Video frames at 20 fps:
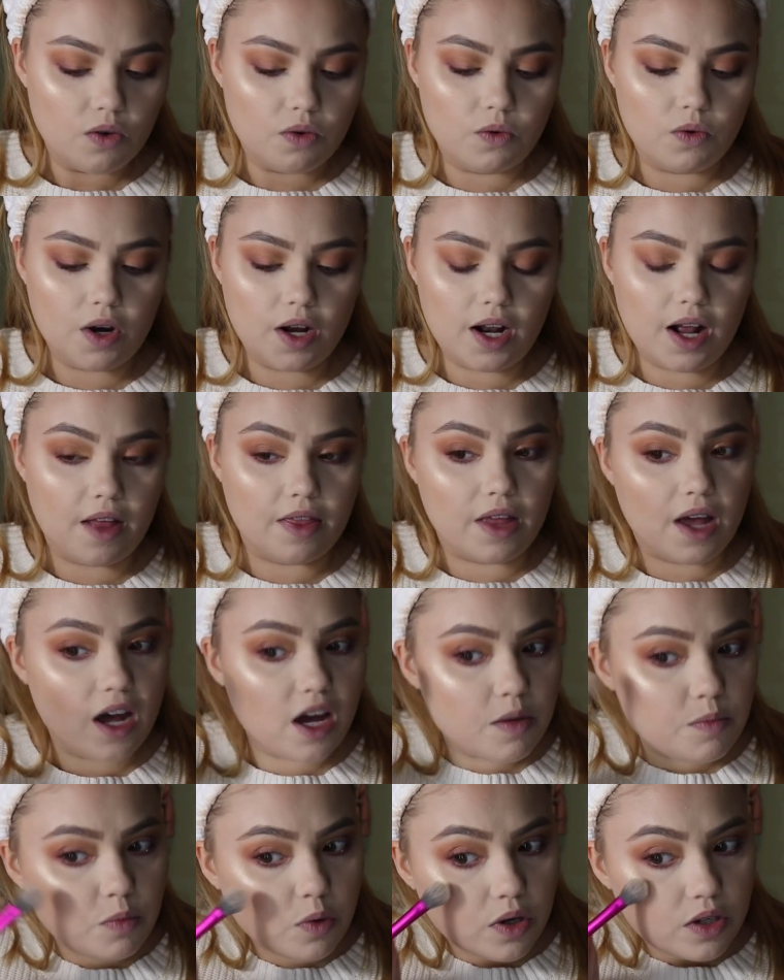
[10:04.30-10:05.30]
right on the
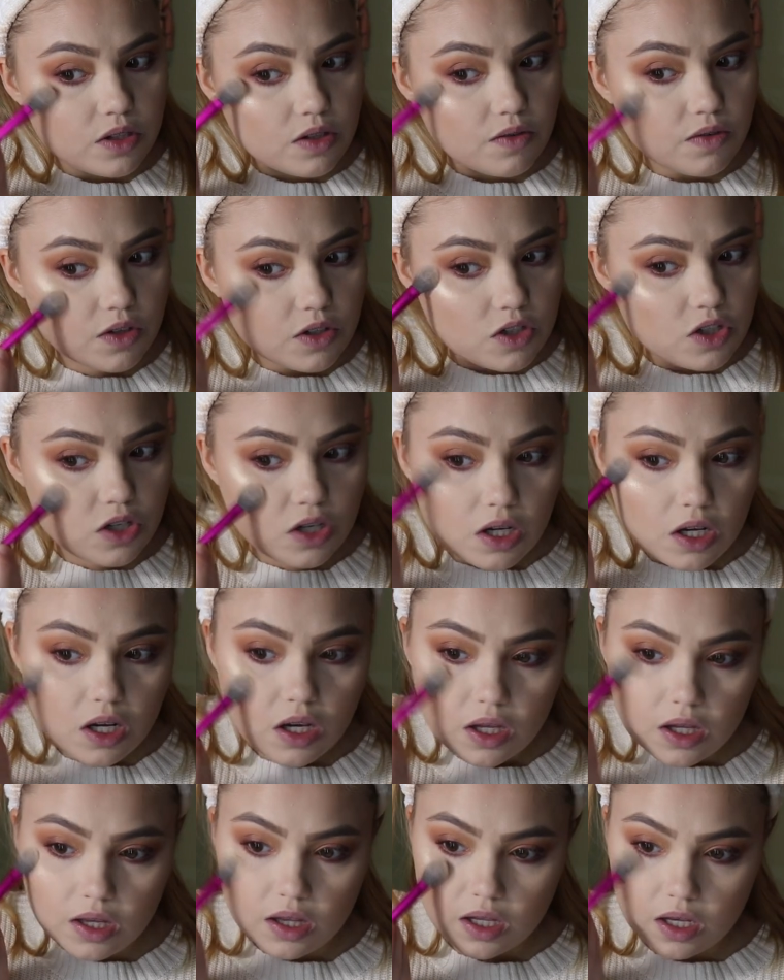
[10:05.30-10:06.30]
high points of the
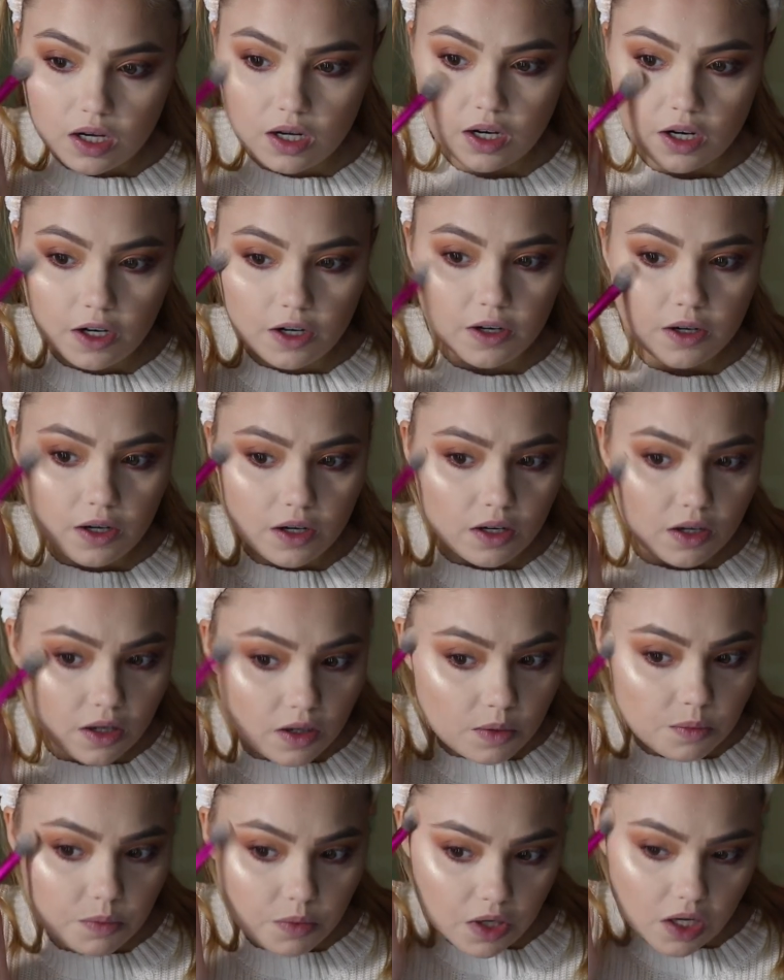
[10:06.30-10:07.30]
cheek there,
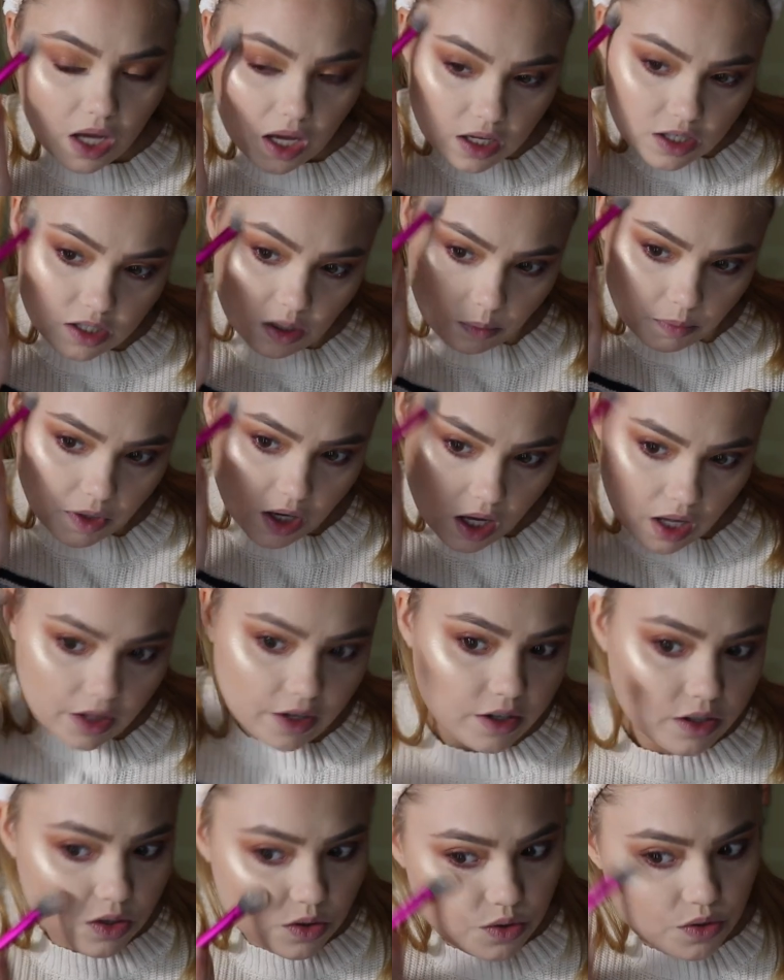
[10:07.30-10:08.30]
bringing some
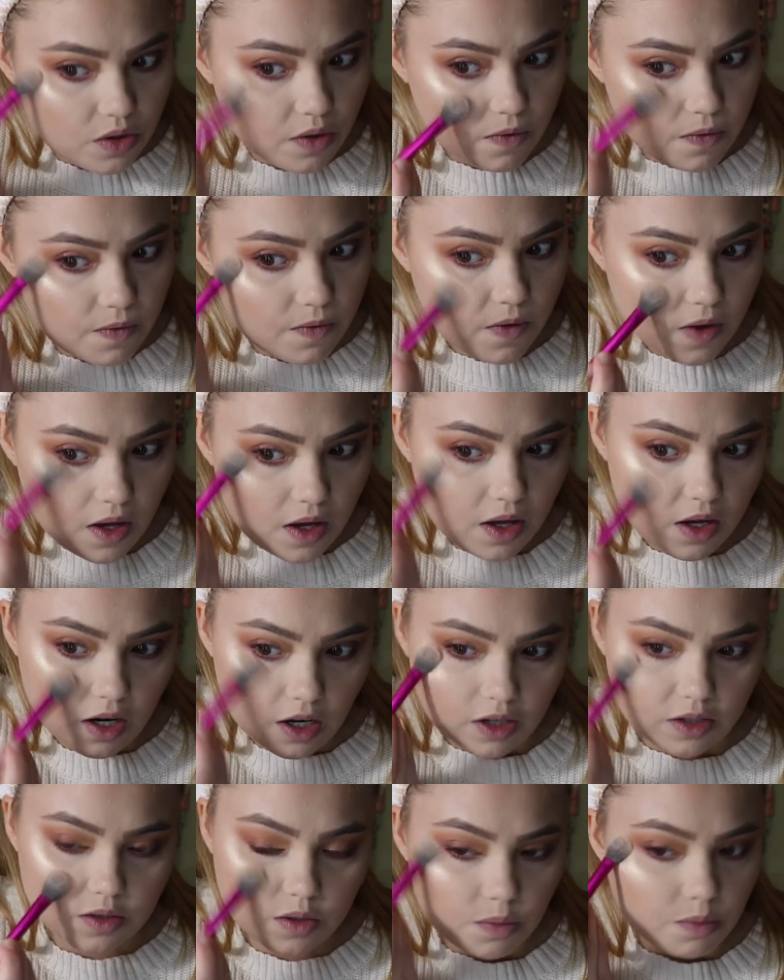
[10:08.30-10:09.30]
color to the face,
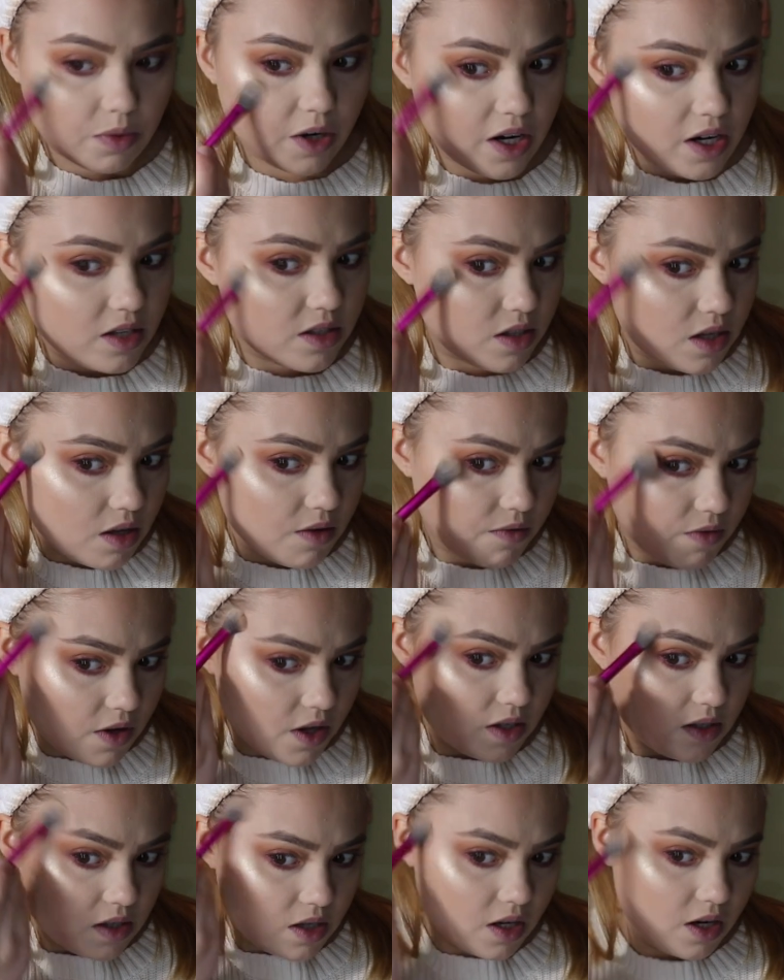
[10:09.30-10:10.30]
or some brightness to the
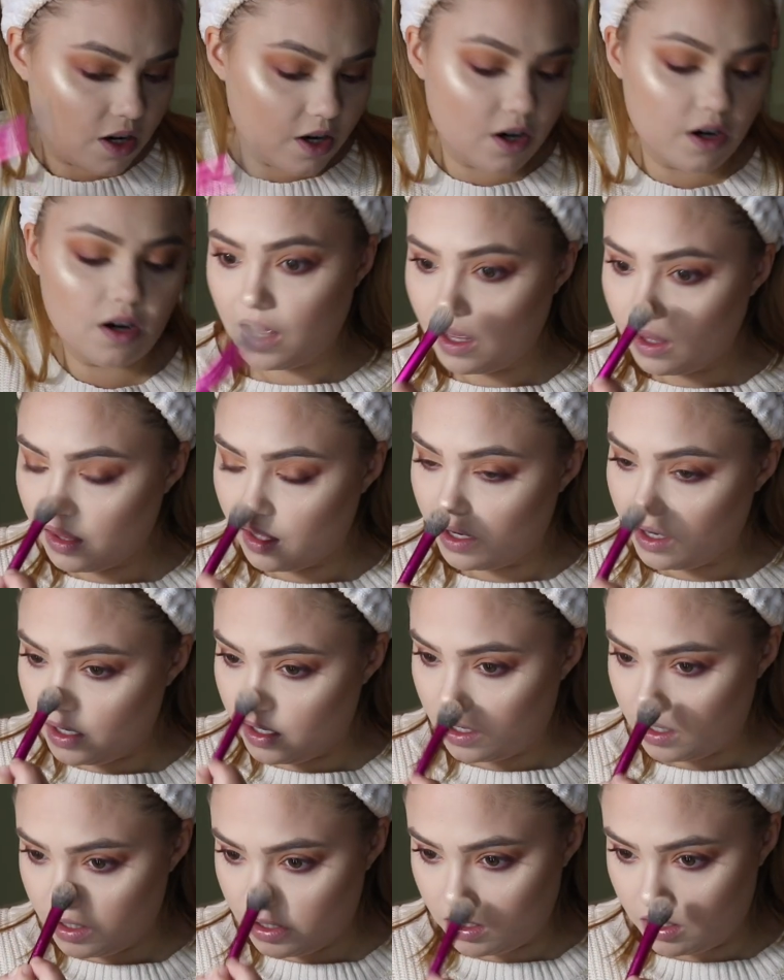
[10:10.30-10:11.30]
face there. Highlight
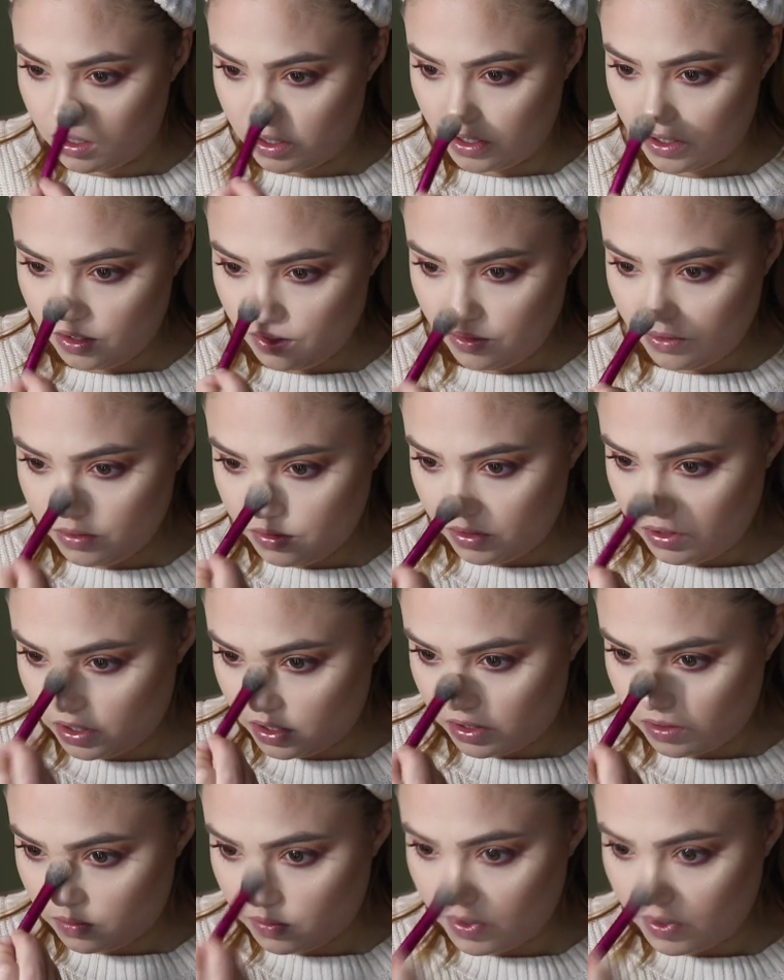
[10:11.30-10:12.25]
on the nose as